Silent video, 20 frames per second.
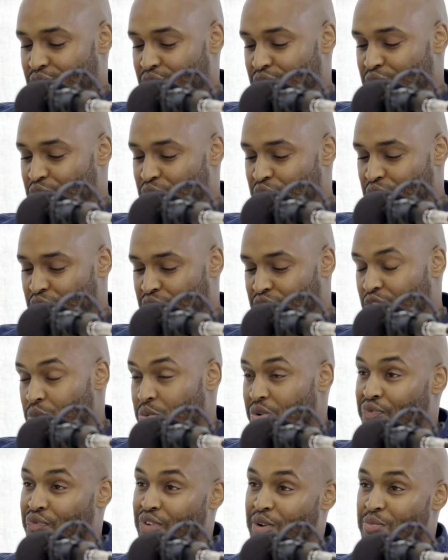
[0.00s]
do
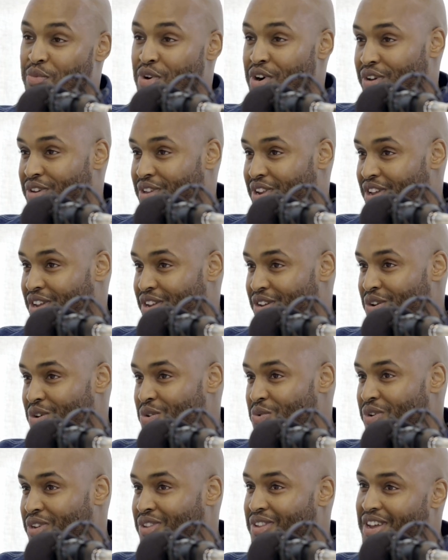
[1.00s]
terrific marketing,
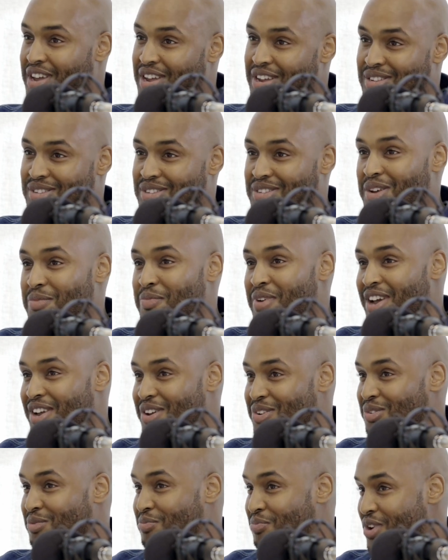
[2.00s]
with a
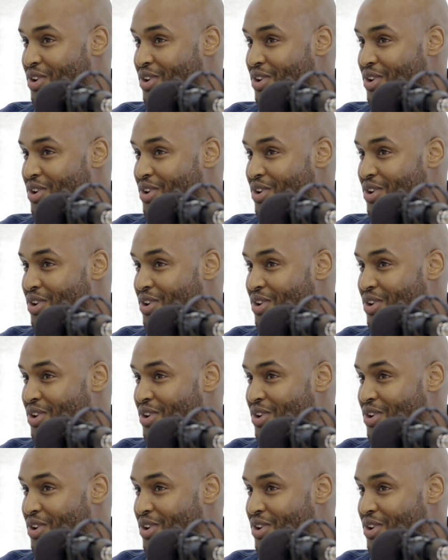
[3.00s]
semi-good